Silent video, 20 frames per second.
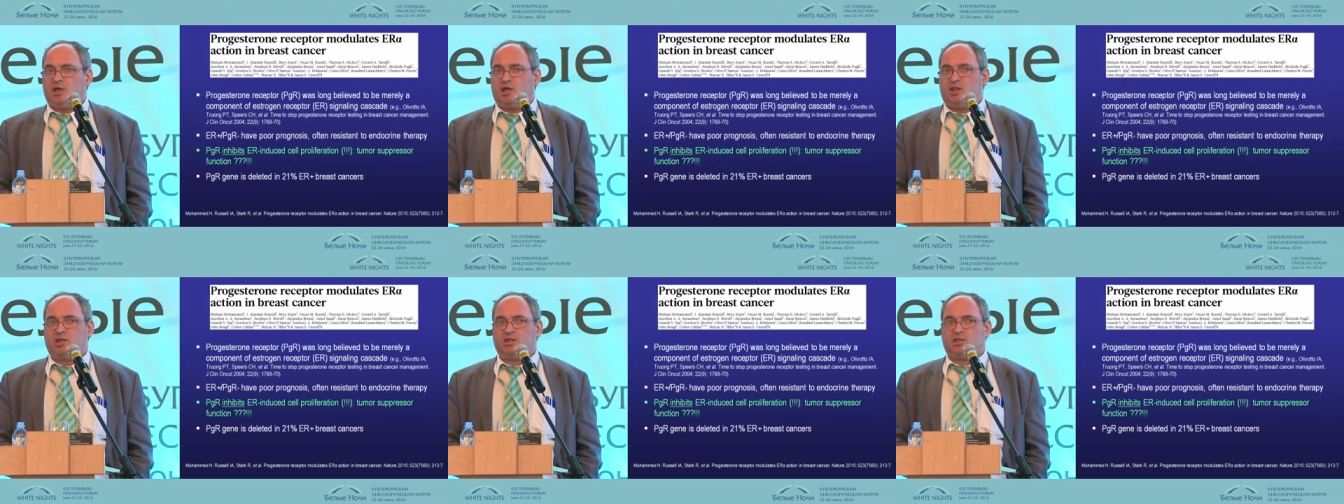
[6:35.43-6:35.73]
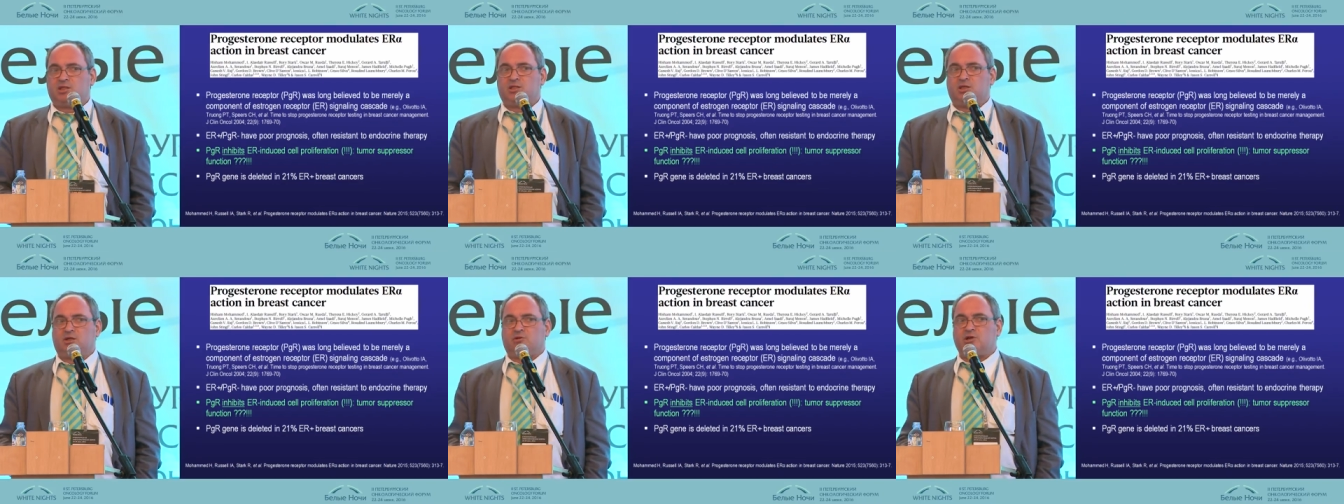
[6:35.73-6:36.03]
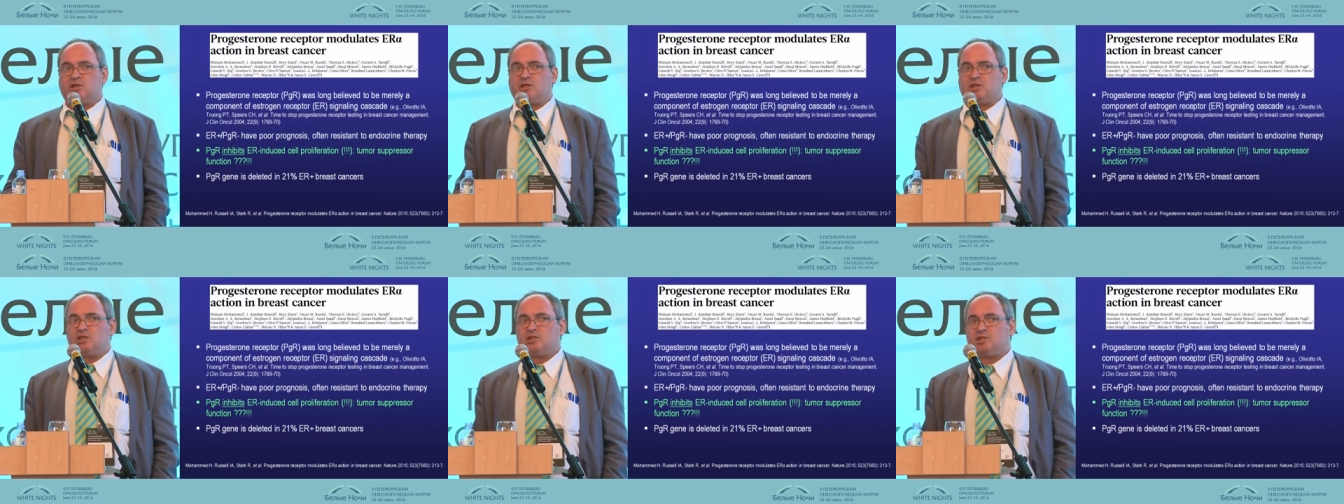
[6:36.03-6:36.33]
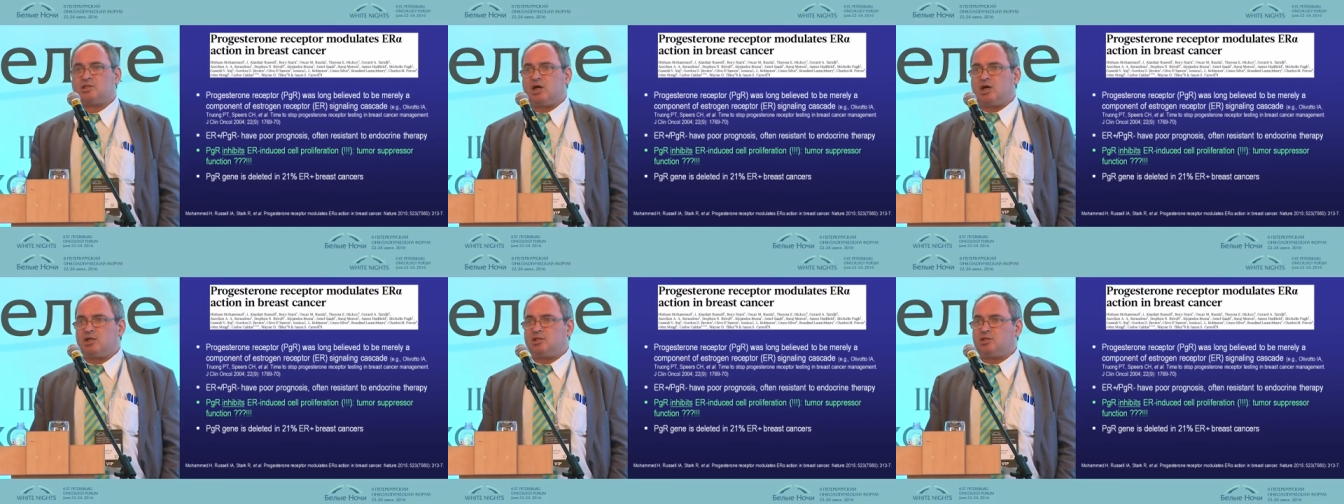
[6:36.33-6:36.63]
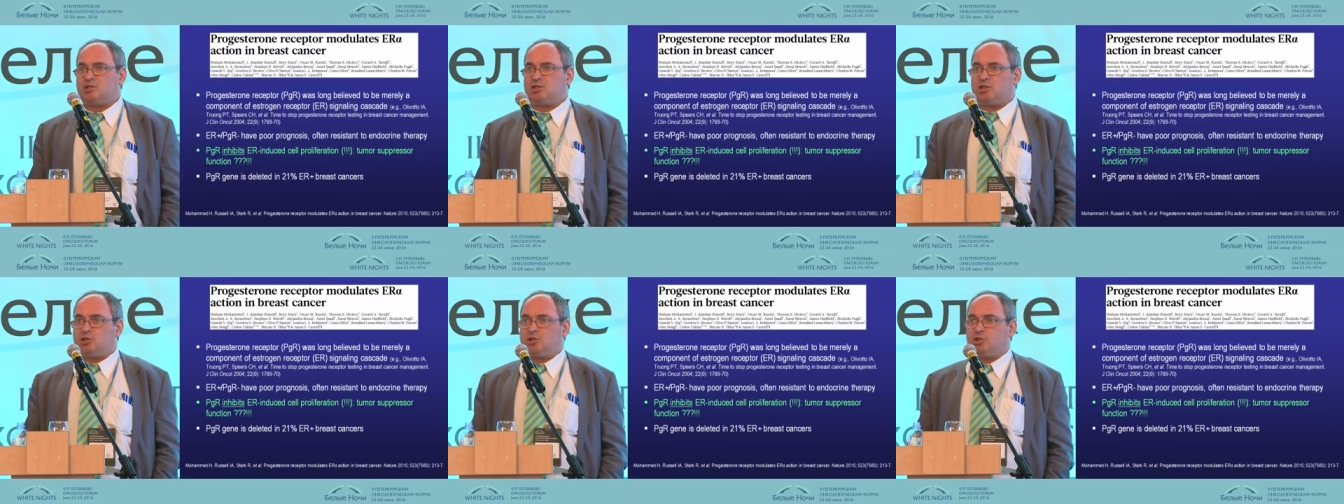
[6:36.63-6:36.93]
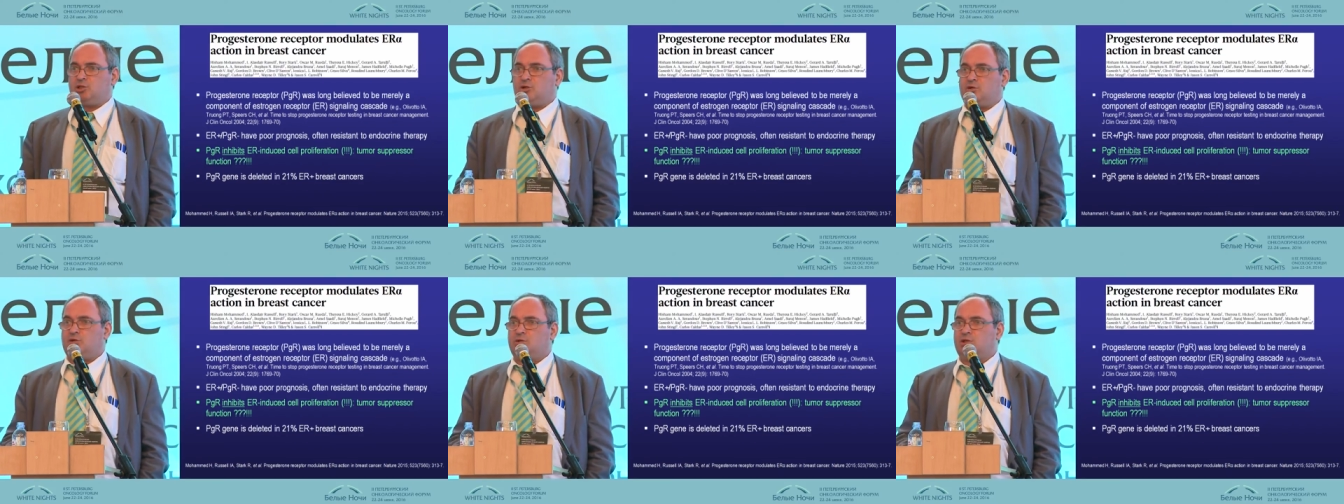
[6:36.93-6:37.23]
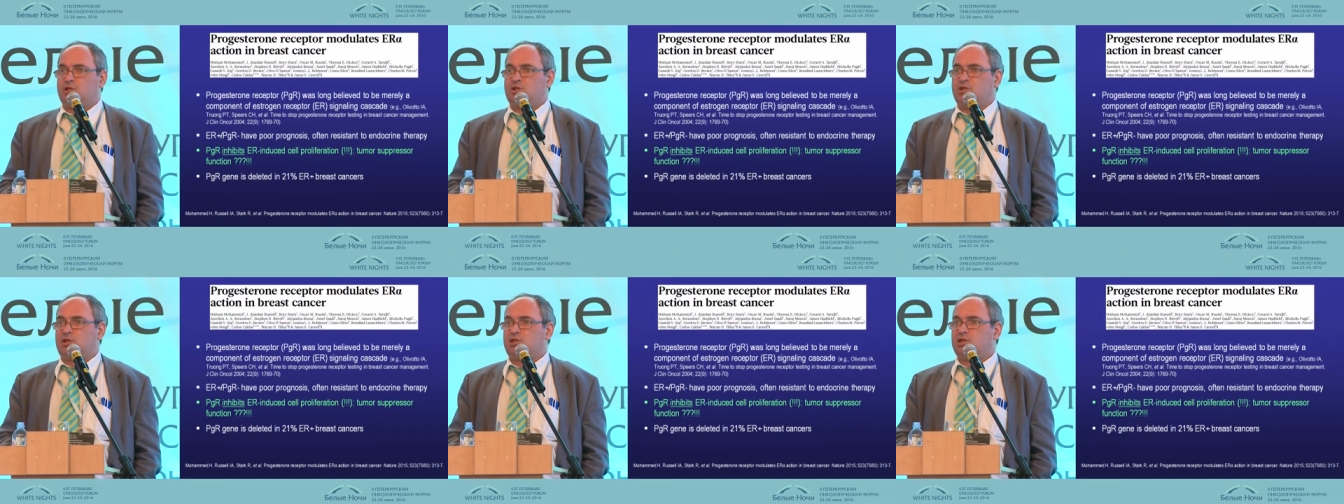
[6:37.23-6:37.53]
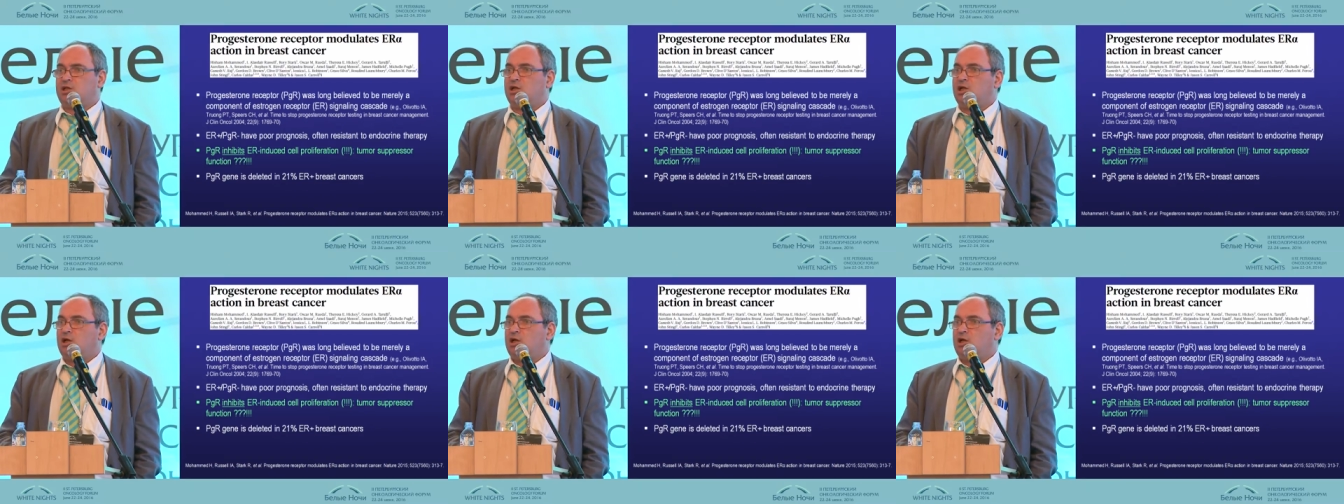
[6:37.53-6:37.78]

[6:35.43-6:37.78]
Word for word: This is a recent study that's showing that